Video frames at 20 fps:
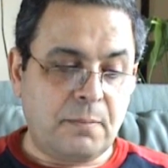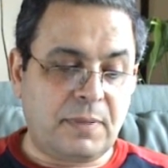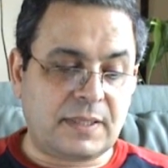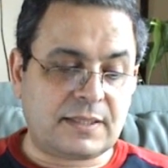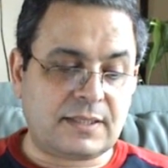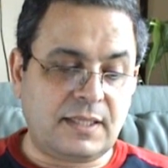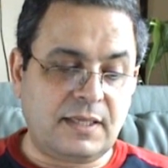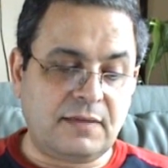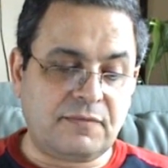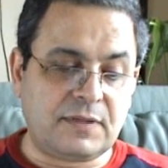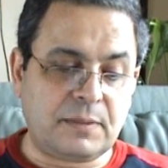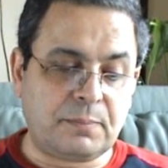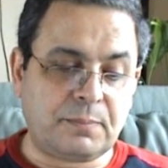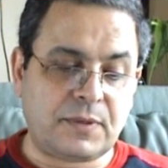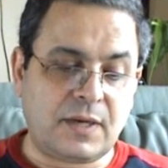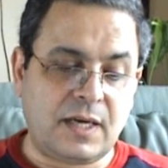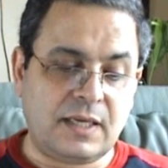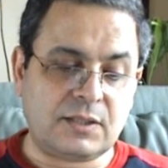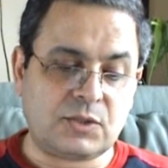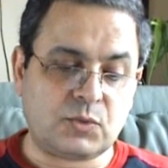But if the
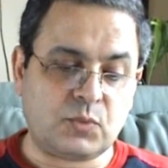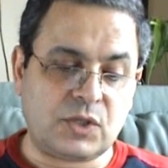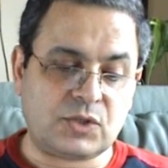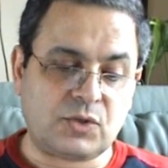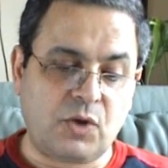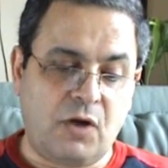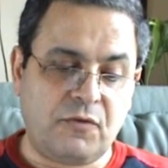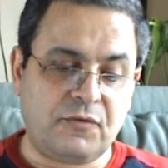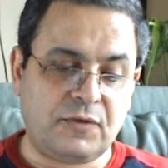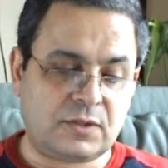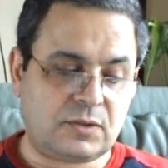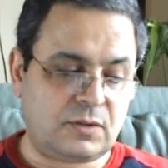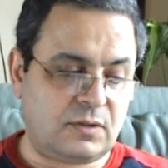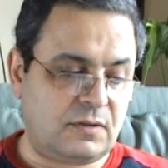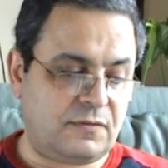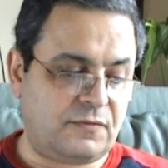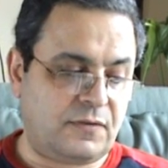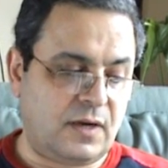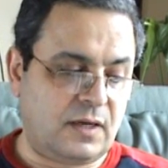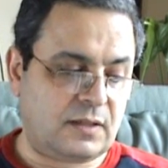price was offered to
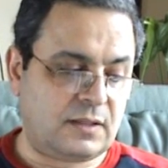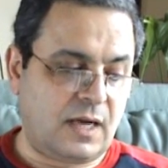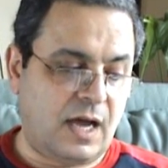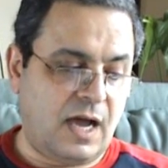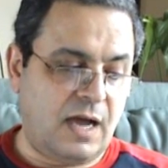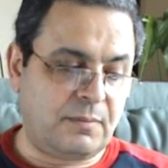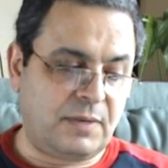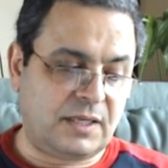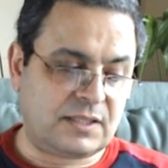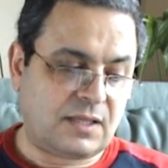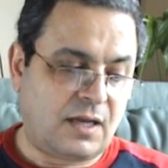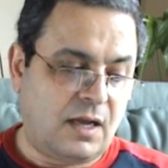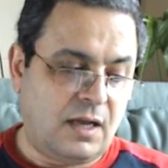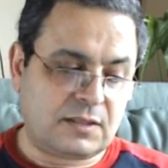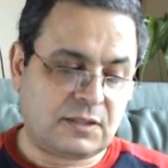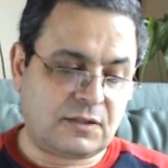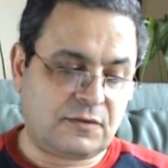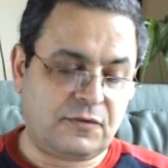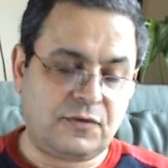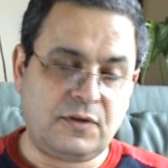the Father, I must
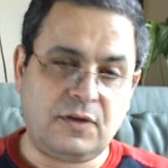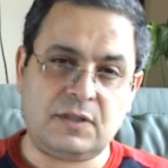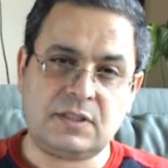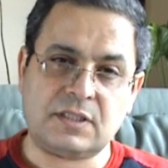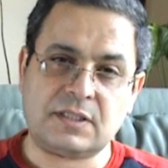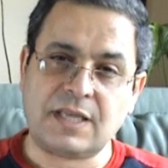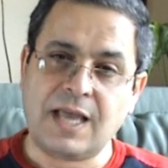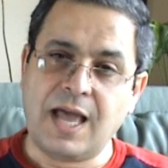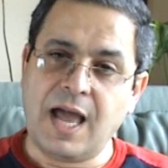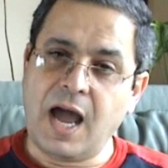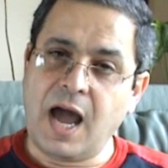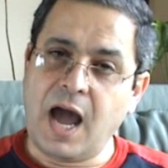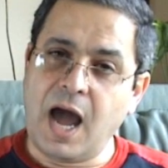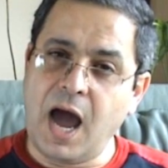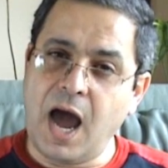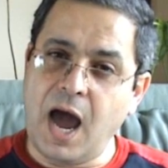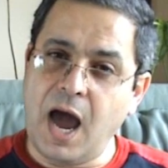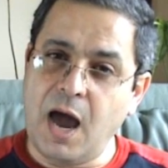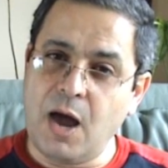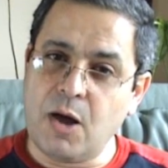ask first
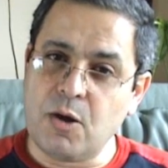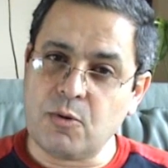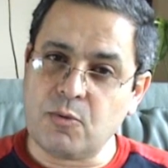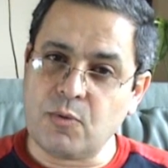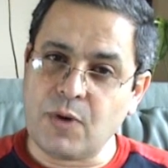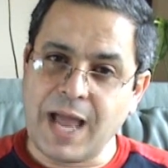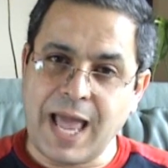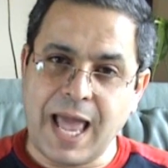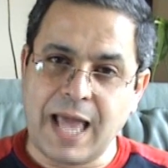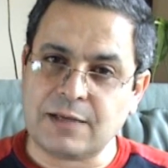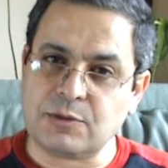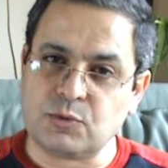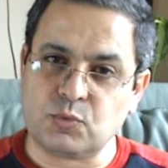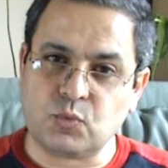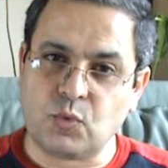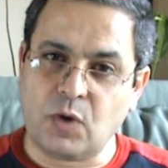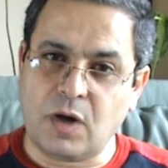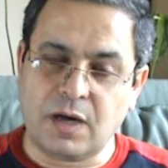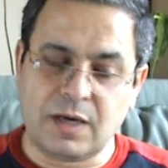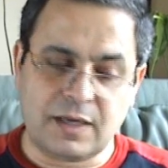how and
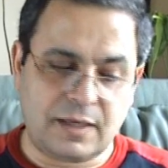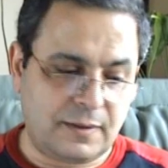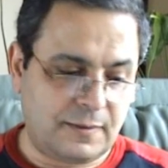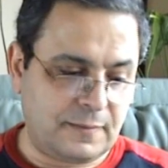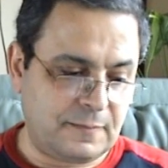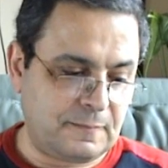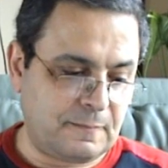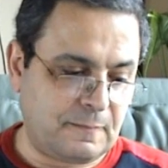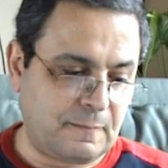why.